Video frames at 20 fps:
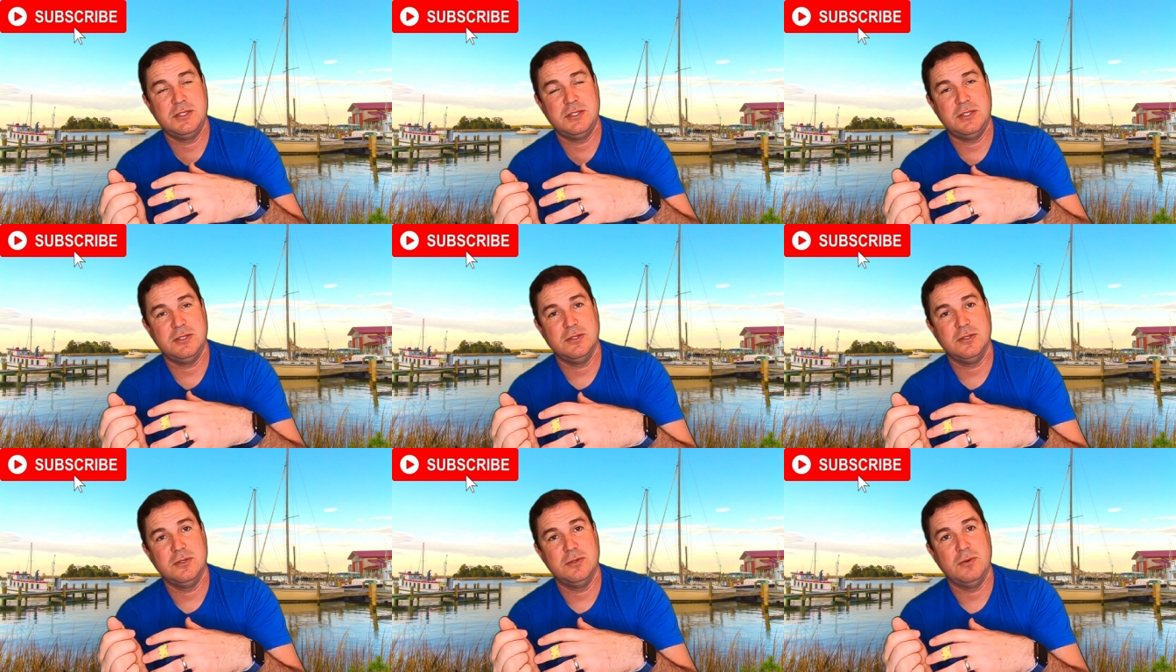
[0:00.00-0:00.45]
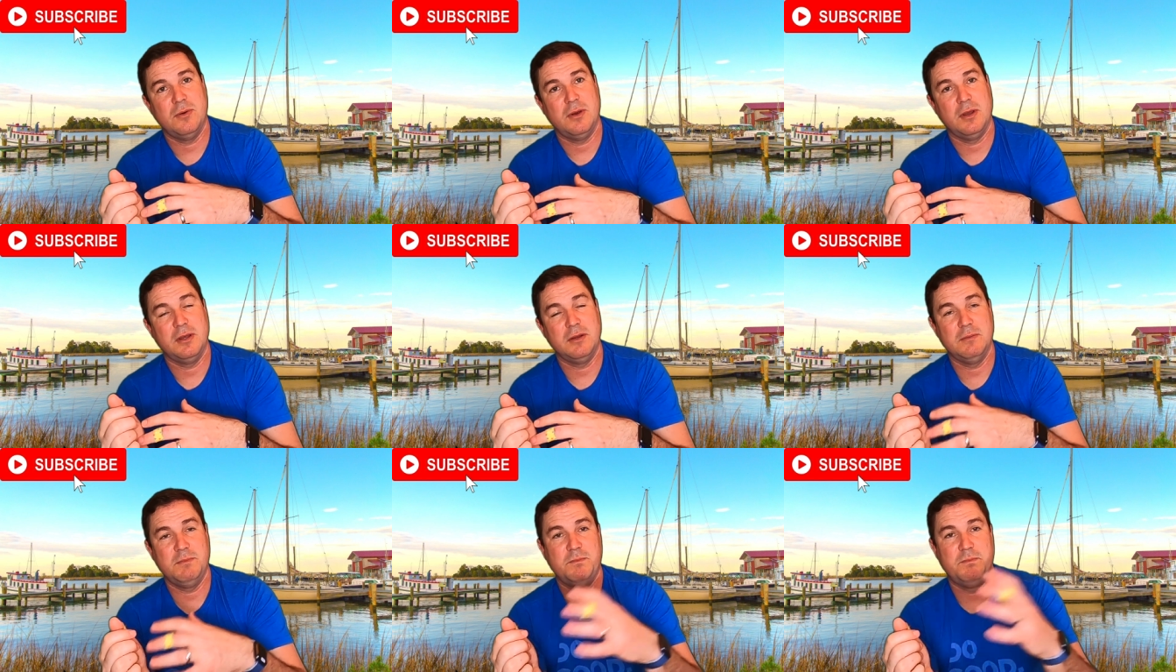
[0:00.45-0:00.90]

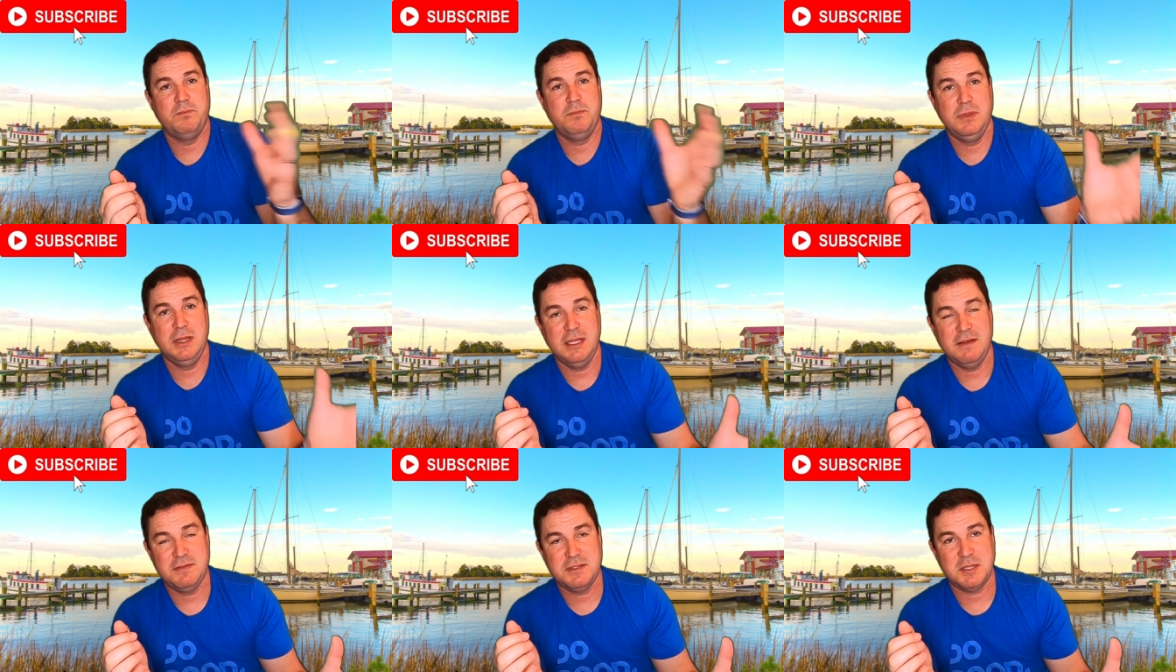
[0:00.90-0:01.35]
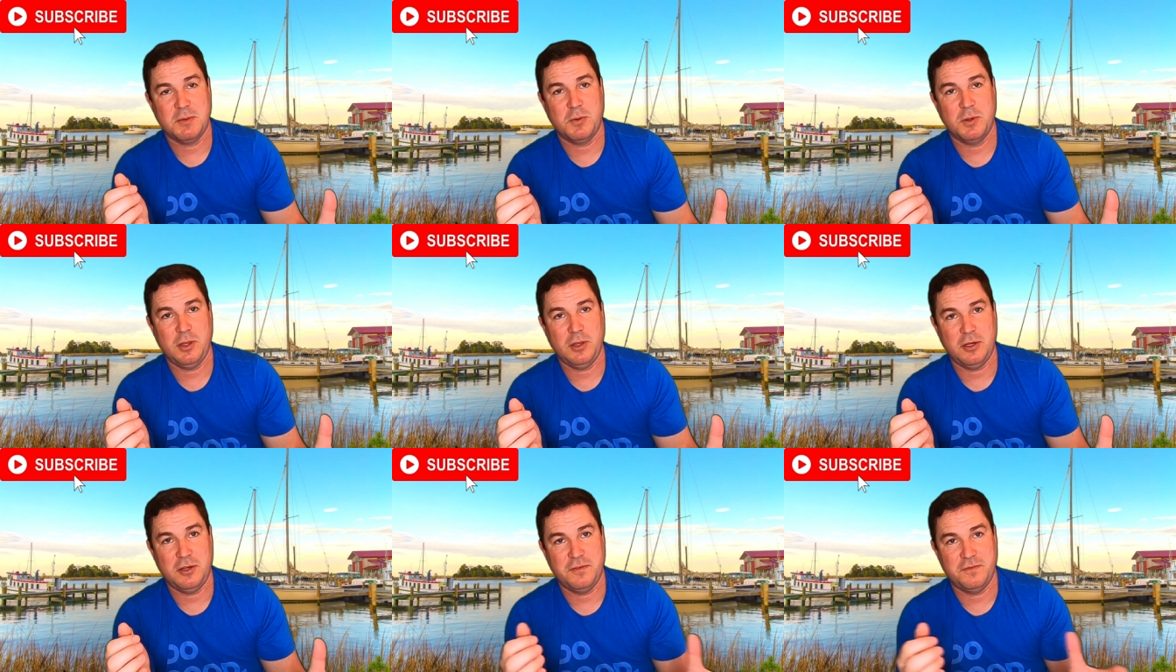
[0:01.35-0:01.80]
to live
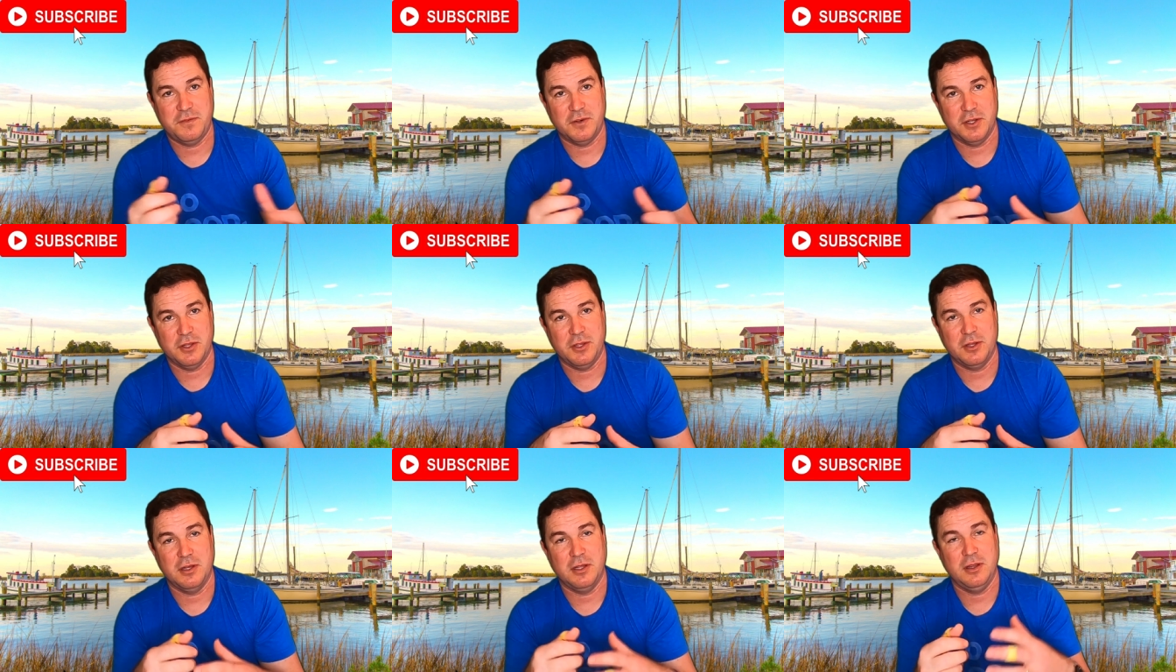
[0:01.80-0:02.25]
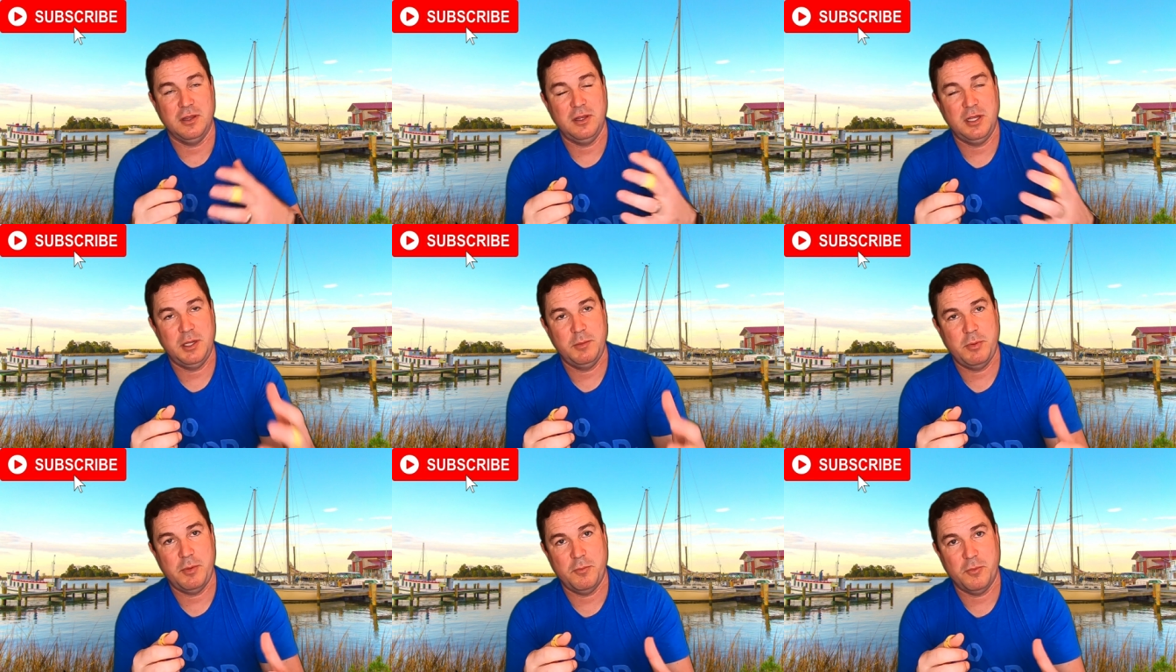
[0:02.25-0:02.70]
somewhere a little further, a
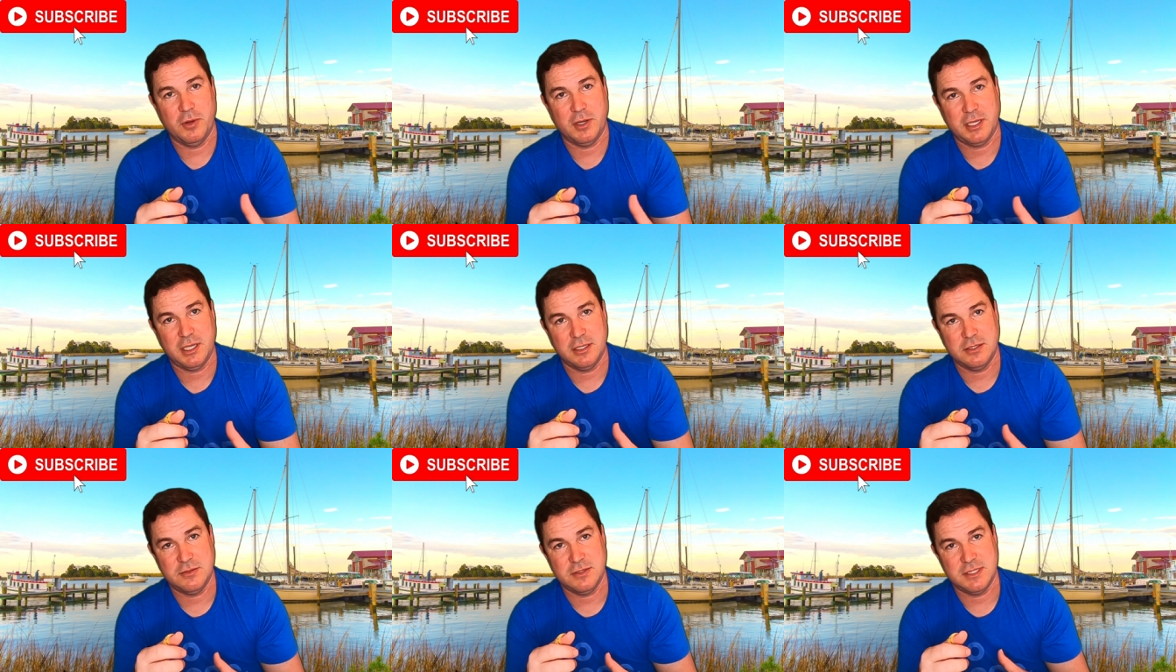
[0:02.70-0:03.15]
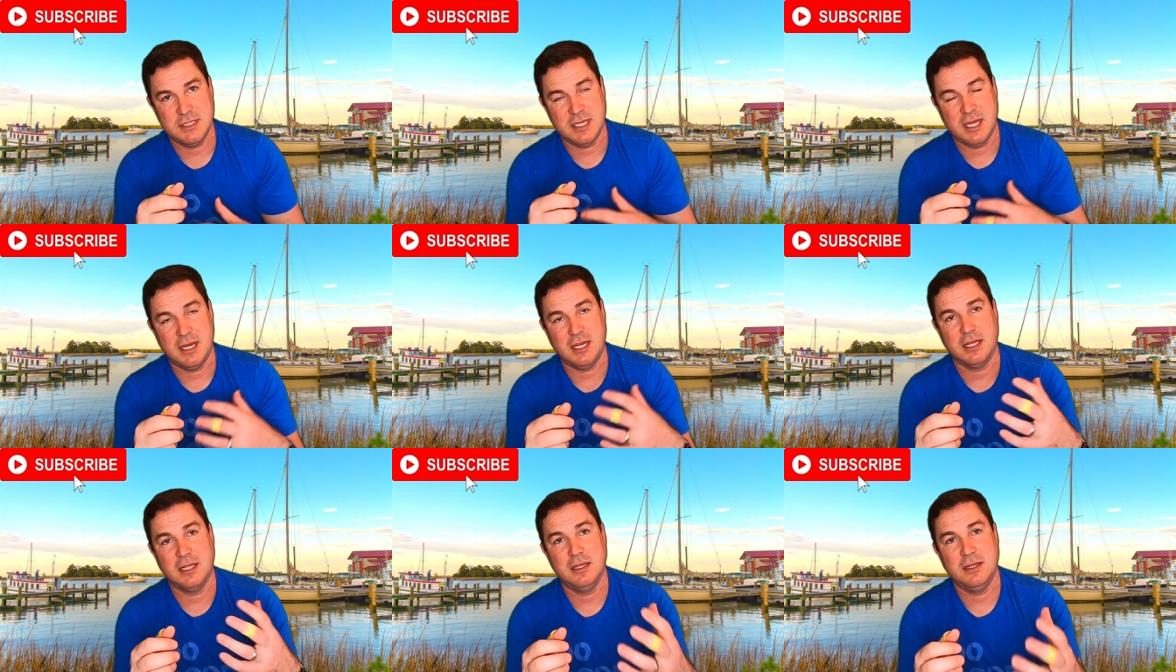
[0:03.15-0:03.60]
little bit more country setting,